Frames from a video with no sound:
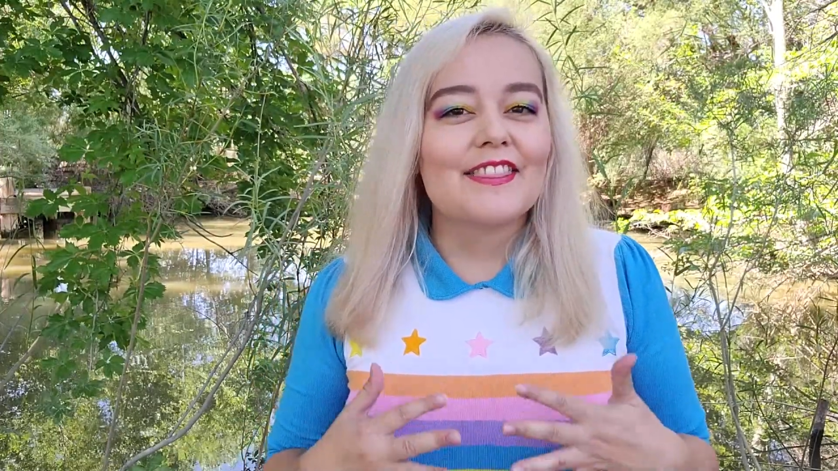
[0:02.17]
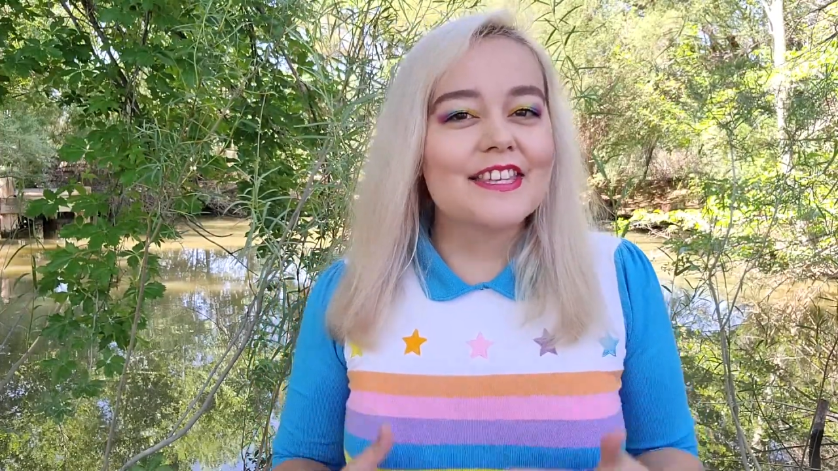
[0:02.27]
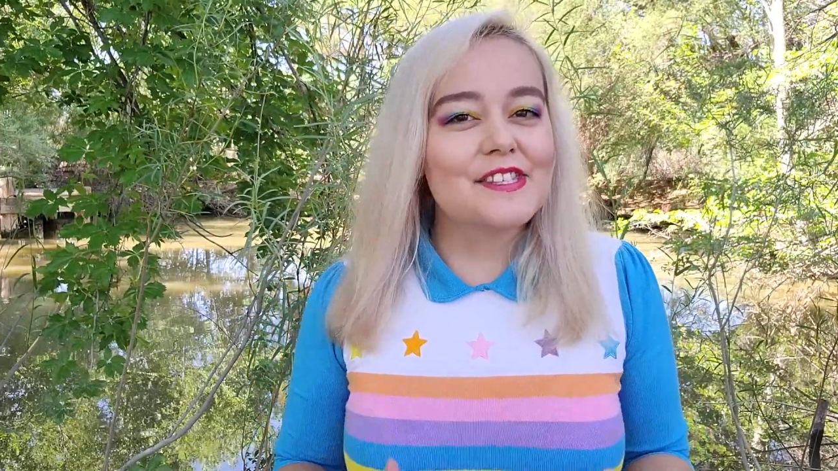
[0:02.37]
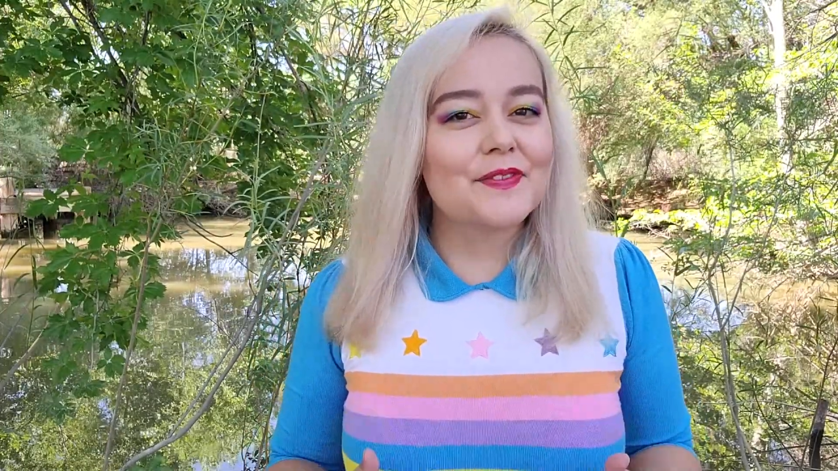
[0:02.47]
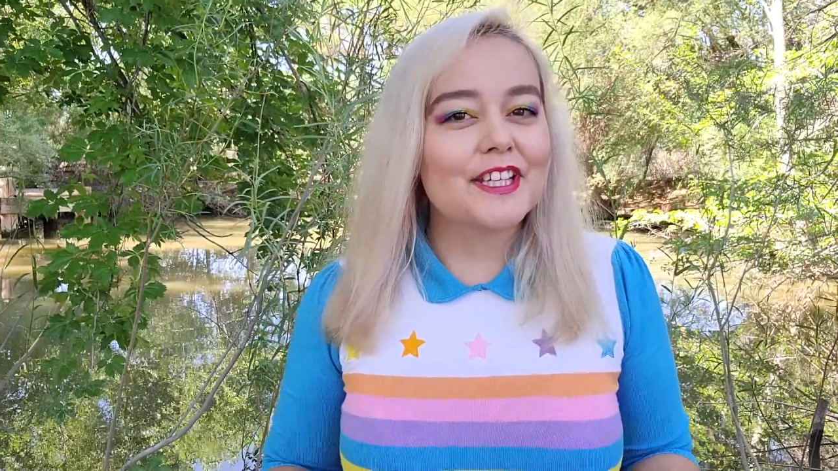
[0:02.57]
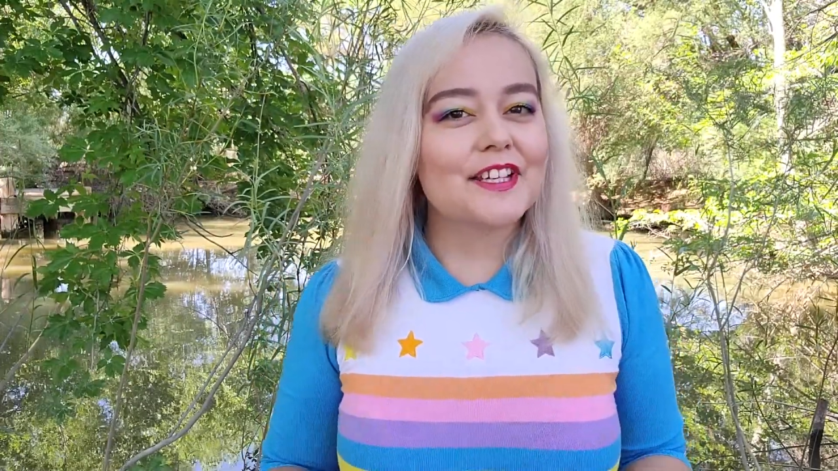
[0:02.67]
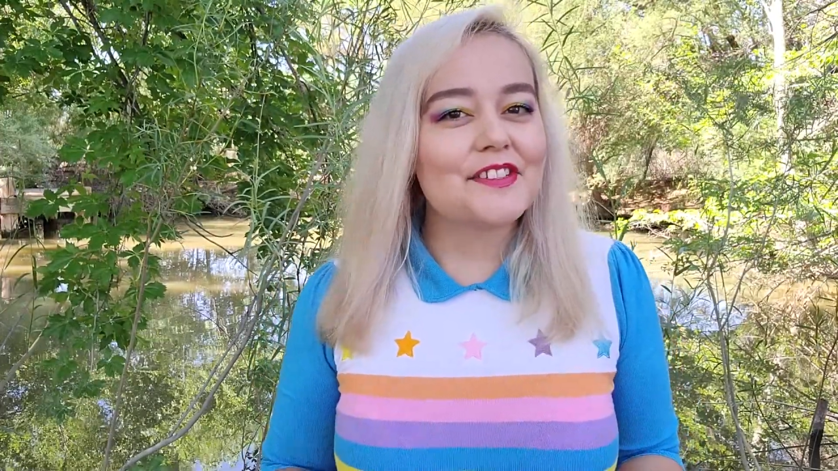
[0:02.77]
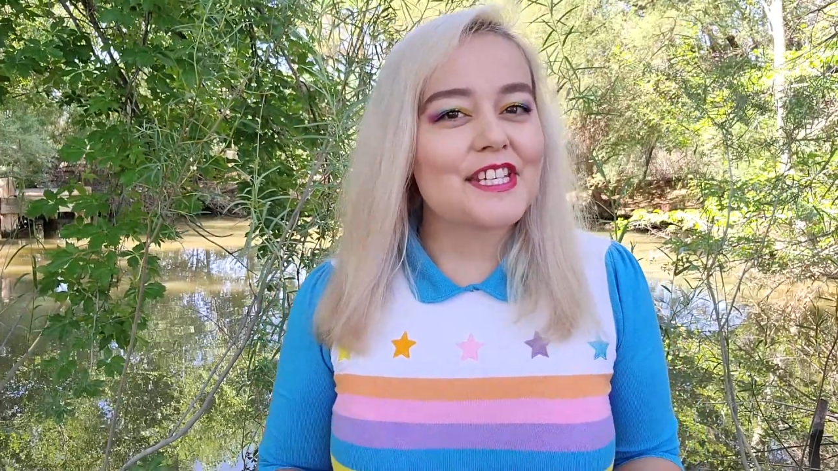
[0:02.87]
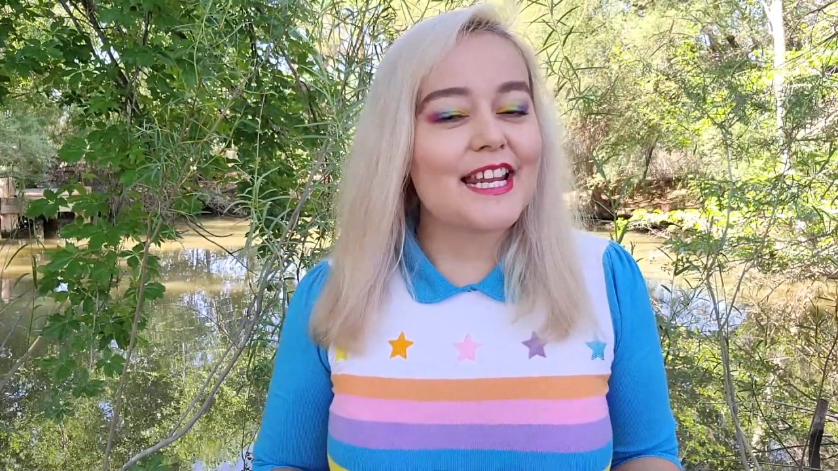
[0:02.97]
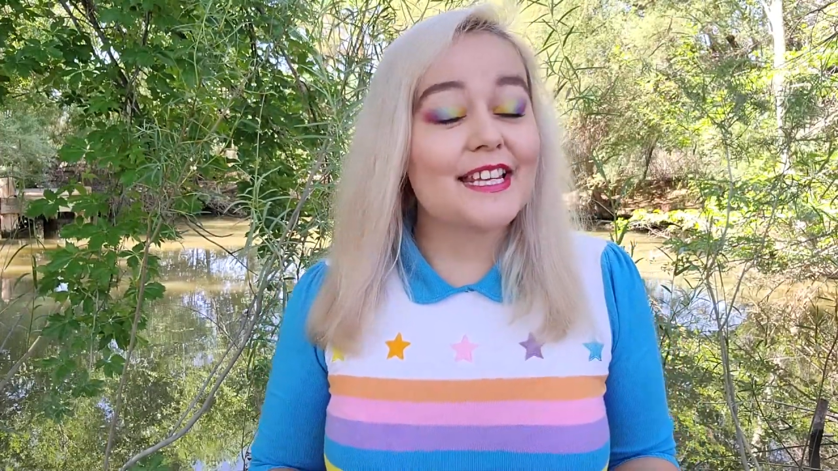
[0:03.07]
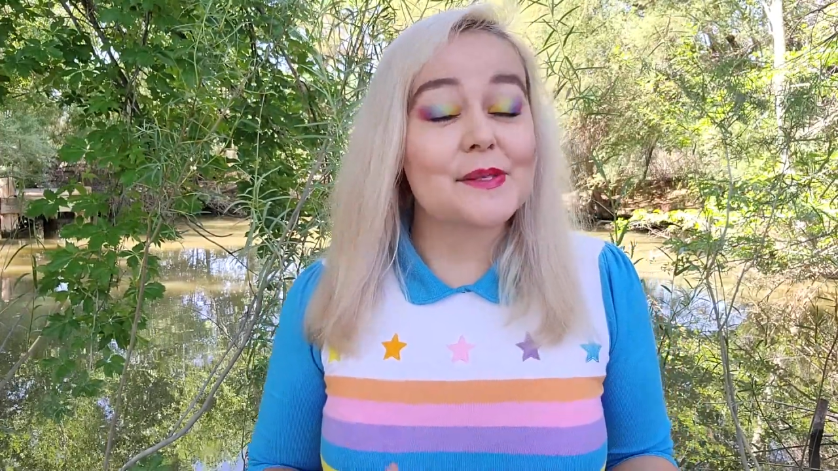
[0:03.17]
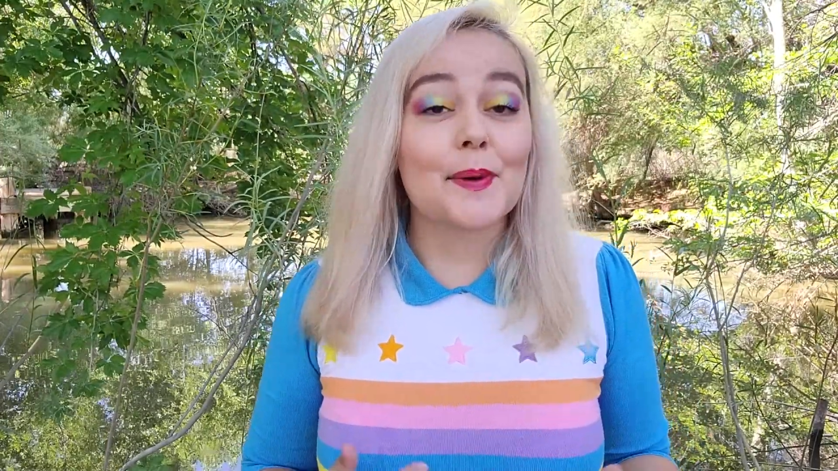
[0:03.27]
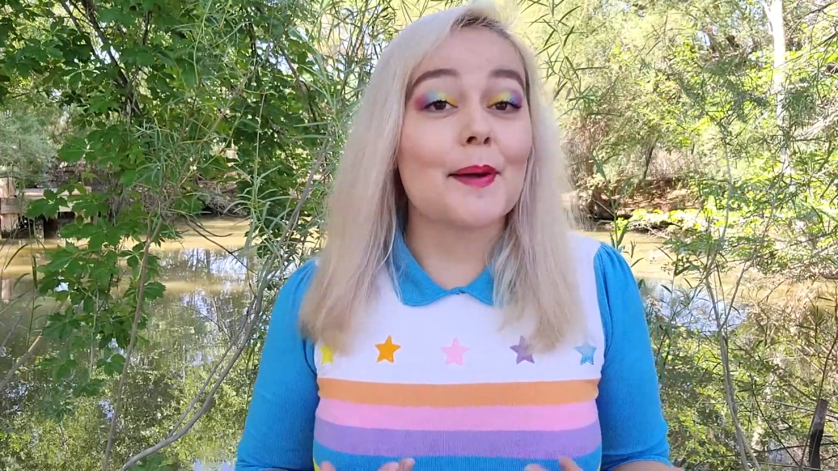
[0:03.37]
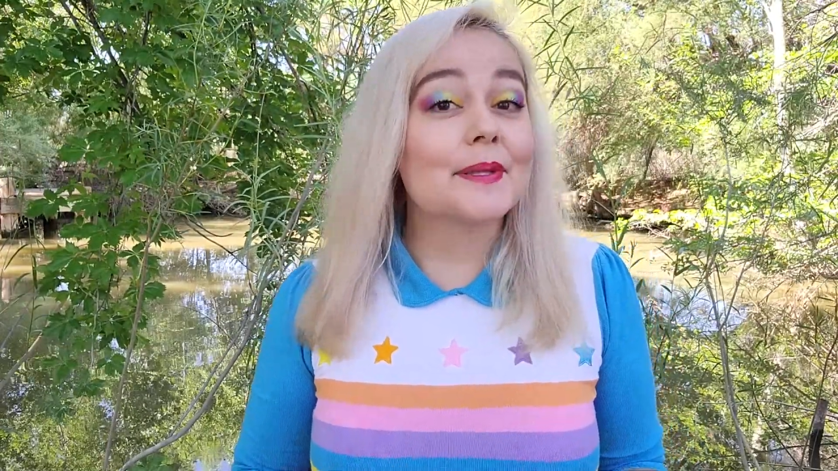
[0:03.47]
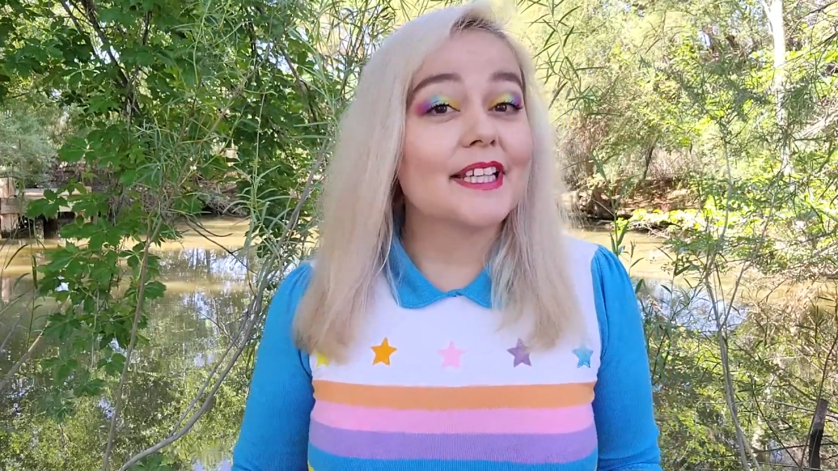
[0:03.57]
This video today is
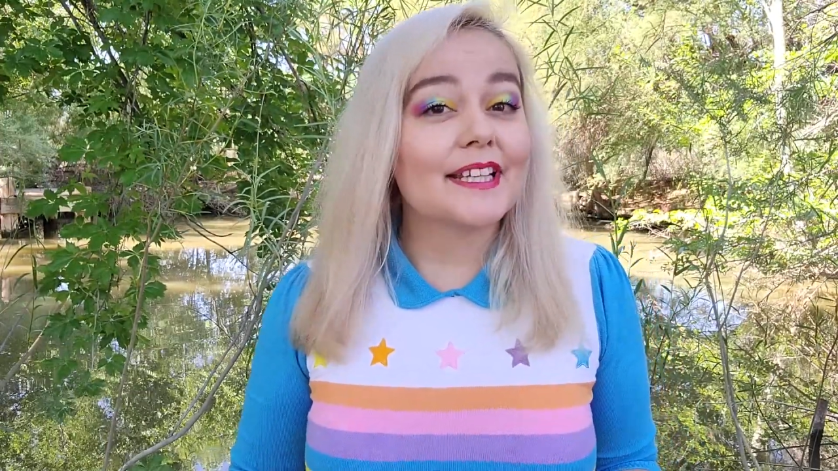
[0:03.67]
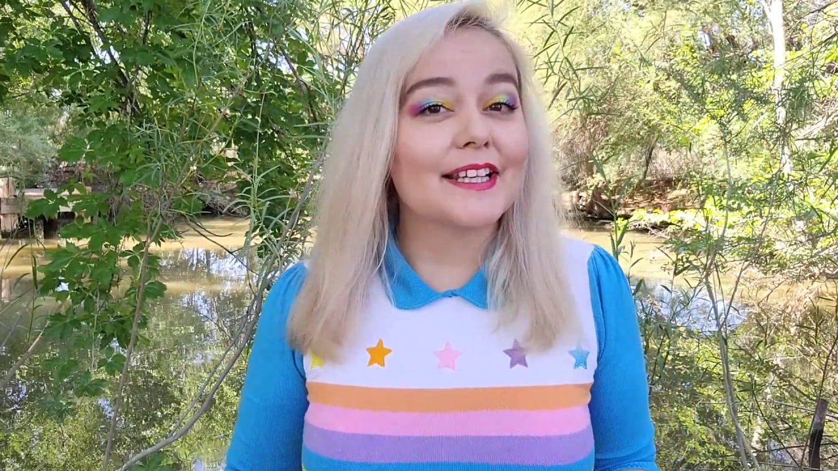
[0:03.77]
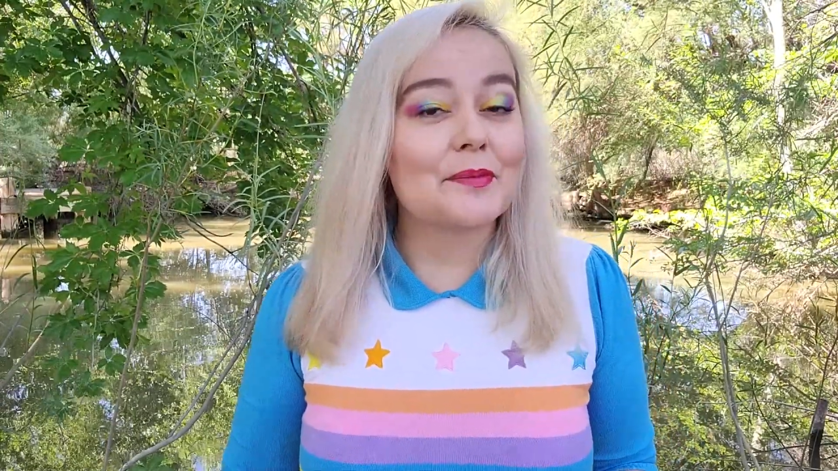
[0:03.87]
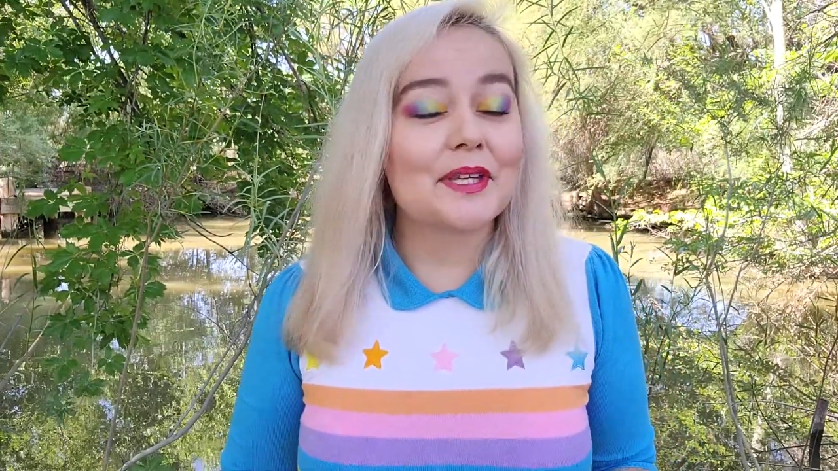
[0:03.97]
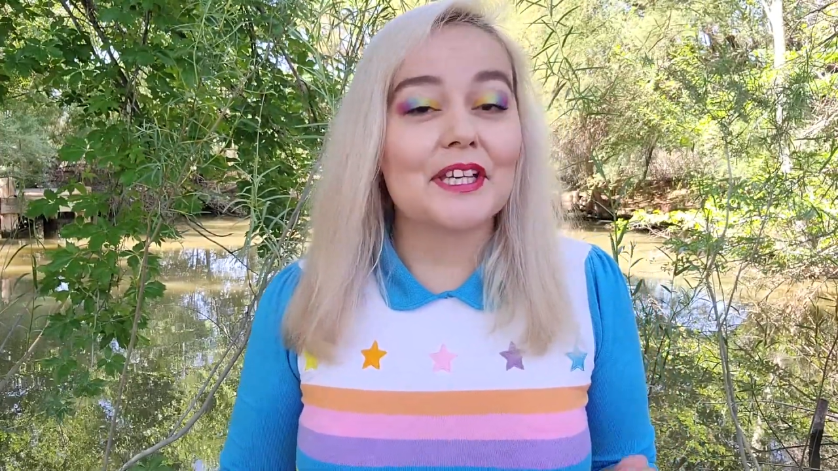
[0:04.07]
probably going to get